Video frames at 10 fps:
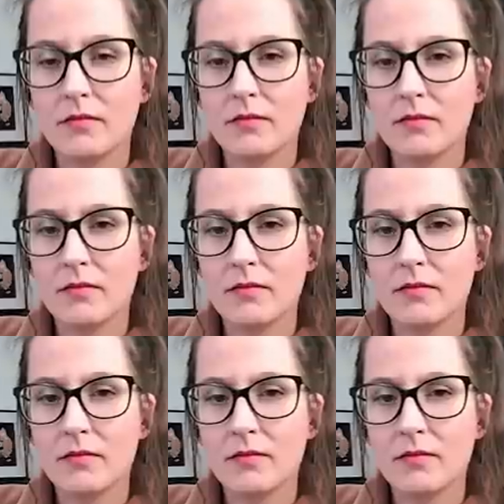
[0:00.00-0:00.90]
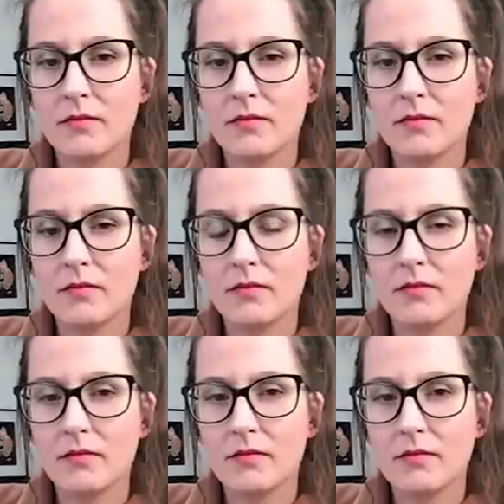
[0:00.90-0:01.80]

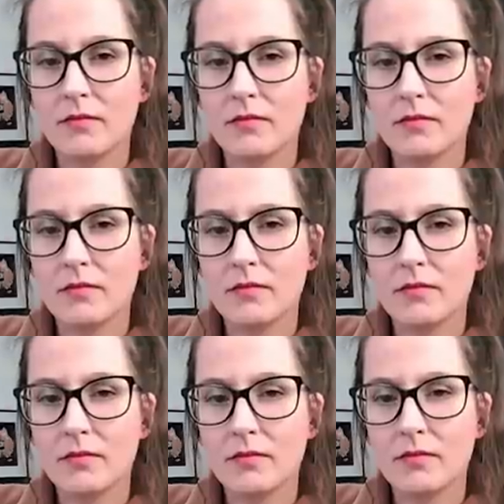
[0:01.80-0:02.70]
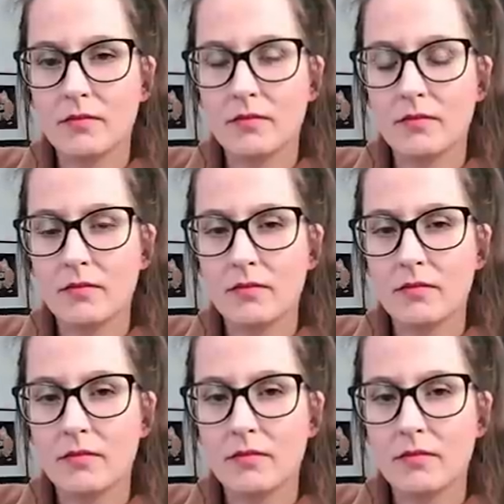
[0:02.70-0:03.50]
(not speaking)